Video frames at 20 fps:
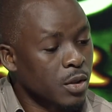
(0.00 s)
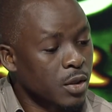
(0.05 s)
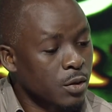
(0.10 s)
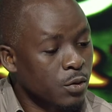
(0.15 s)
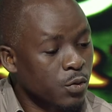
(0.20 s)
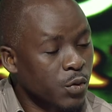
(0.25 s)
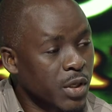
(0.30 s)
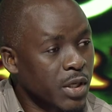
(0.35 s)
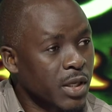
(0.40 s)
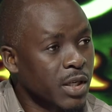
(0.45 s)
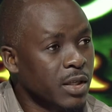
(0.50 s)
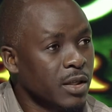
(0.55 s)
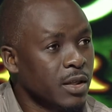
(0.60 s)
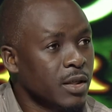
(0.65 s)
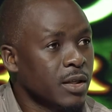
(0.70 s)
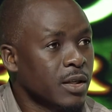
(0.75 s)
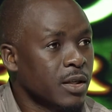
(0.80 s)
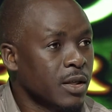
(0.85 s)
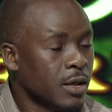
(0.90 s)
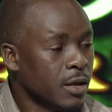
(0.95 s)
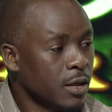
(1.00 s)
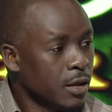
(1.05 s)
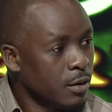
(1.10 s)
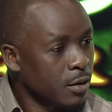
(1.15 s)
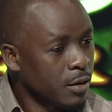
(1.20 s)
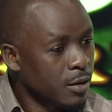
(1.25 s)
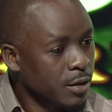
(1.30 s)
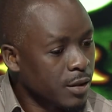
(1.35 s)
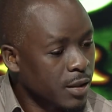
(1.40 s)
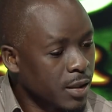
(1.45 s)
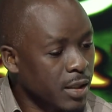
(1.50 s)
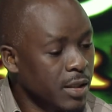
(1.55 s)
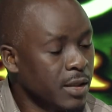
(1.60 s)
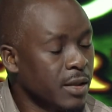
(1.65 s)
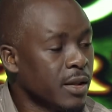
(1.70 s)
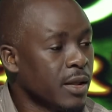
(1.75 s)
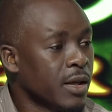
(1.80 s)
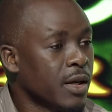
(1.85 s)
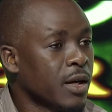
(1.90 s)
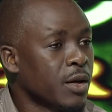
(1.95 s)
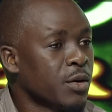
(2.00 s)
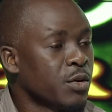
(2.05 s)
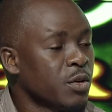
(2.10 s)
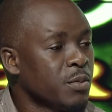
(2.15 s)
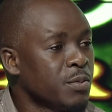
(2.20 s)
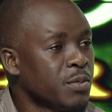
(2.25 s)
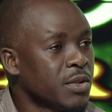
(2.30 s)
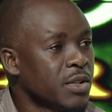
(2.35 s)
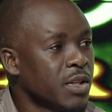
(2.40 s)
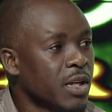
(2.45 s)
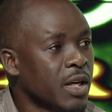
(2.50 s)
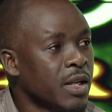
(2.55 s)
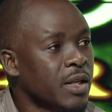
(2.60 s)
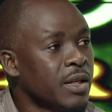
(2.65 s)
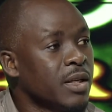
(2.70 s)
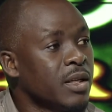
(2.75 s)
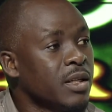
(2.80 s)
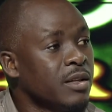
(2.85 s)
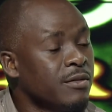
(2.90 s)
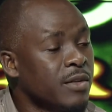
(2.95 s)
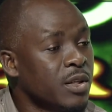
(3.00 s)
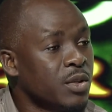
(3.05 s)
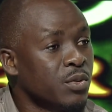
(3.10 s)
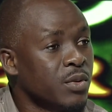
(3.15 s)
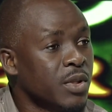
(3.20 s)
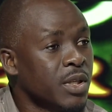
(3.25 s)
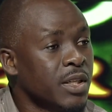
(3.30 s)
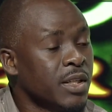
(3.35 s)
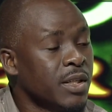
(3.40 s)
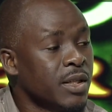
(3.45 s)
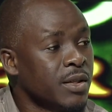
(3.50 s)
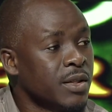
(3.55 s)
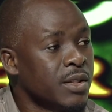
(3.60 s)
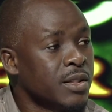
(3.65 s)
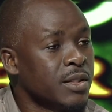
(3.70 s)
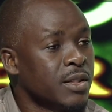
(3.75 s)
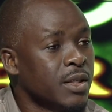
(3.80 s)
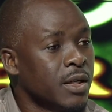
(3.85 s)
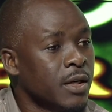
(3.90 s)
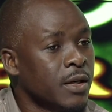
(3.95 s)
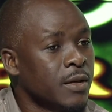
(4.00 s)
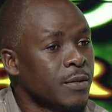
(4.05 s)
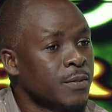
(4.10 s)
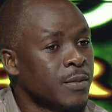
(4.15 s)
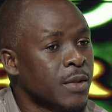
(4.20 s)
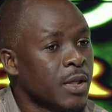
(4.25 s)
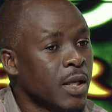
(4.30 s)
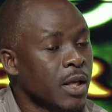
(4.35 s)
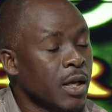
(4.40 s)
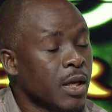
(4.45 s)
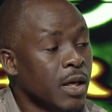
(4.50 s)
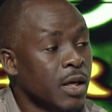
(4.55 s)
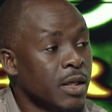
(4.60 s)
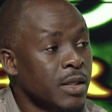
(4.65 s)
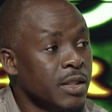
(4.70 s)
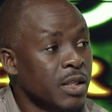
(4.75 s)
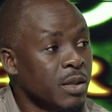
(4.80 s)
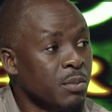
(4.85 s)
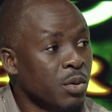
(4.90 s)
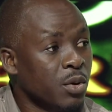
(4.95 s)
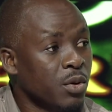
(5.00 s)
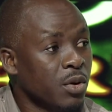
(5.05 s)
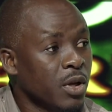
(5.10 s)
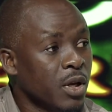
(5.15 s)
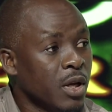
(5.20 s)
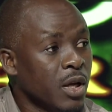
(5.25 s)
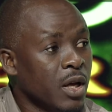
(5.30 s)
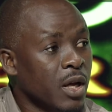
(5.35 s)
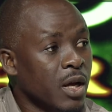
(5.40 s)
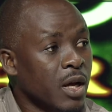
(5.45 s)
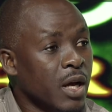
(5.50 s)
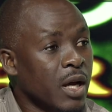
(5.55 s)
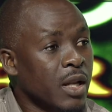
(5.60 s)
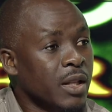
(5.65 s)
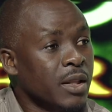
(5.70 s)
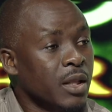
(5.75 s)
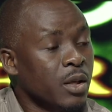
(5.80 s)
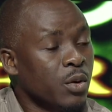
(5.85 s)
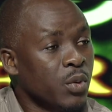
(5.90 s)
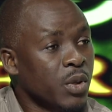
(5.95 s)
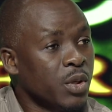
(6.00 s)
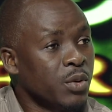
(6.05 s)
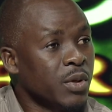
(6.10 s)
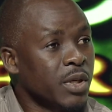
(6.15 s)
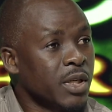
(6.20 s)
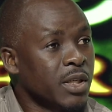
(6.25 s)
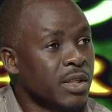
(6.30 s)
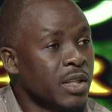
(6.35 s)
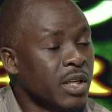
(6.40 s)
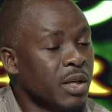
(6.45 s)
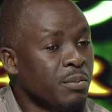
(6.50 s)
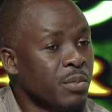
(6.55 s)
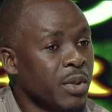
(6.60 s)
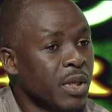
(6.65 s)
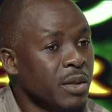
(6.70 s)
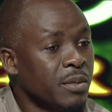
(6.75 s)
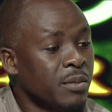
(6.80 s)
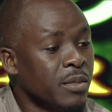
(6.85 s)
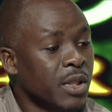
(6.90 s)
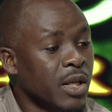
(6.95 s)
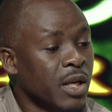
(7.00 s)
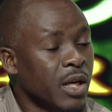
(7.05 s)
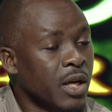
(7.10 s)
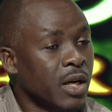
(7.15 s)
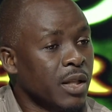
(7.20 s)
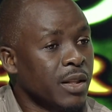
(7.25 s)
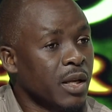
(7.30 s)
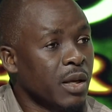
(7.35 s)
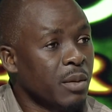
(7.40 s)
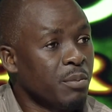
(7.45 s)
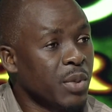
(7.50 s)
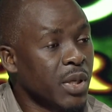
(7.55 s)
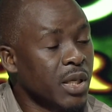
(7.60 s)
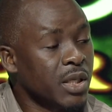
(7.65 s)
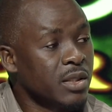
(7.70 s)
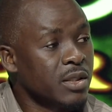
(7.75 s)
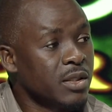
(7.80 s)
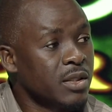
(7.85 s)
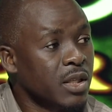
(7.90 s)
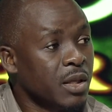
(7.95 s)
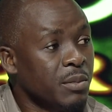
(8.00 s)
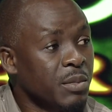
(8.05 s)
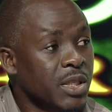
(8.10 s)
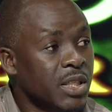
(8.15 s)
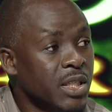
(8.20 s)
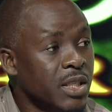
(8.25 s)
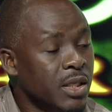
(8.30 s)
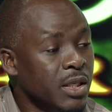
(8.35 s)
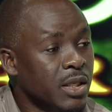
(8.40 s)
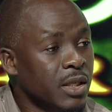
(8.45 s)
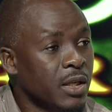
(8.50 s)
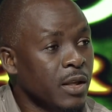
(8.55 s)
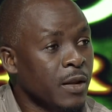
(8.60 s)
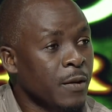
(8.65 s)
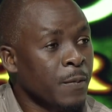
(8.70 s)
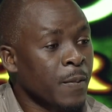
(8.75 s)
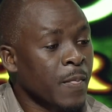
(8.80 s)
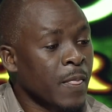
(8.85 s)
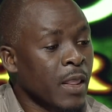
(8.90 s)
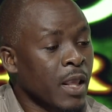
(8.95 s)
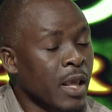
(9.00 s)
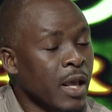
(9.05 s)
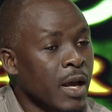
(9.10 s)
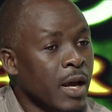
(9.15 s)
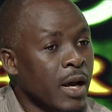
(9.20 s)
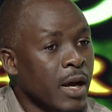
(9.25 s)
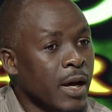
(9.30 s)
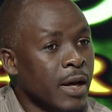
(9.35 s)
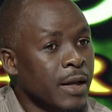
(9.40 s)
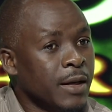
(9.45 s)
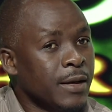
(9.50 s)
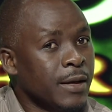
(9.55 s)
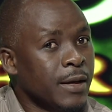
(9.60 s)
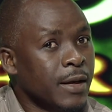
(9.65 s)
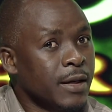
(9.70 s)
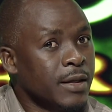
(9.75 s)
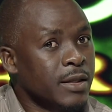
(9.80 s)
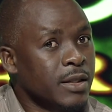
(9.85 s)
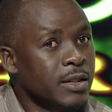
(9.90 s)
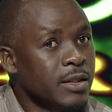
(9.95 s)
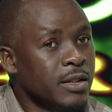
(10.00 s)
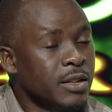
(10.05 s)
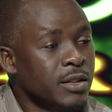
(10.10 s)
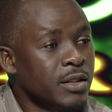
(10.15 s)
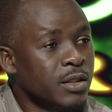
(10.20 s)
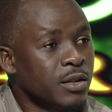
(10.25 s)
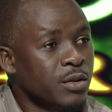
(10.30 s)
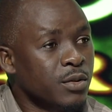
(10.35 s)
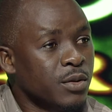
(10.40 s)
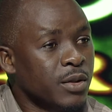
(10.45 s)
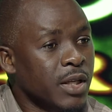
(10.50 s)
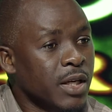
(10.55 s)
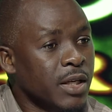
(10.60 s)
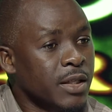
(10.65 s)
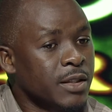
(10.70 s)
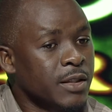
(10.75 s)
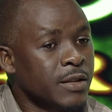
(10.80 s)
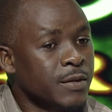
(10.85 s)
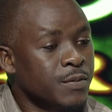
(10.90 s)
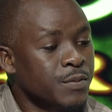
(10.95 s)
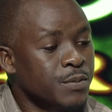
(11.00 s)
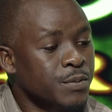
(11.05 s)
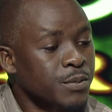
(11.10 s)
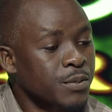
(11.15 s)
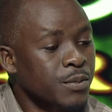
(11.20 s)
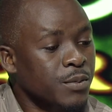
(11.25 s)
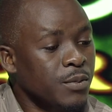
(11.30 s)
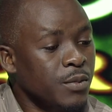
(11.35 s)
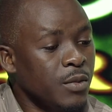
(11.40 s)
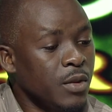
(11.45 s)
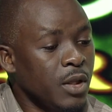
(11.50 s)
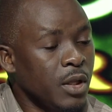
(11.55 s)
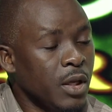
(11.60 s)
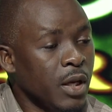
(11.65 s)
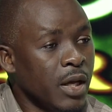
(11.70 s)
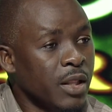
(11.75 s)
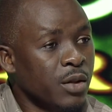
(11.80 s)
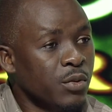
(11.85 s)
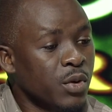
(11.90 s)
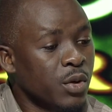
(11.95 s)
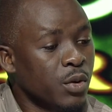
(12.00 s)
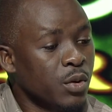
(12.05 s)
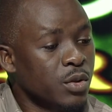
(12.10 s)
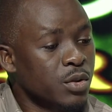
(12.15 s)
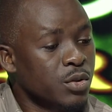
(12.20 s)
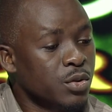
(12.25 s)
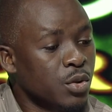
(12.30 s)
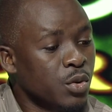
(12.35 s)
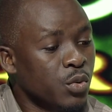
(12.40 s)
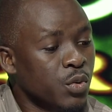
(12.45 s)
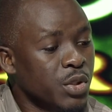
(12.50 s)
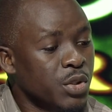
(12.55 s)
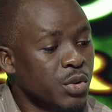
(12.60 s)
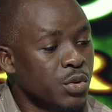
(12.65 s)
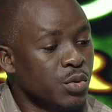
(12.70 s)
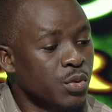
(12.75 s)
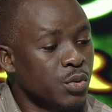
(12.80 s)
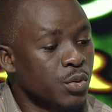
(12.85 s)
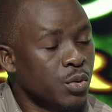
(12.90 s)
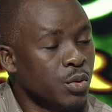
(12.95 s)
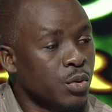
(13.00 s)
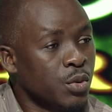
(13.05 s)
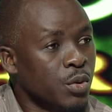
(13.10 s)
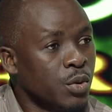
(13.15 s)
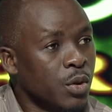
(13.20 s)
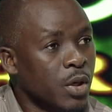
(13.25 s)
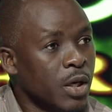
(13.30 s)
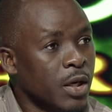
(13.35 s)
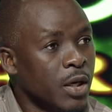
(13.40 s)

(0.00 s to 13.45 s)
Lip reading: quickly clean their crops and deliver to the nearest depot, and they will get their pays immediately. And in addition to that, I think we also wish to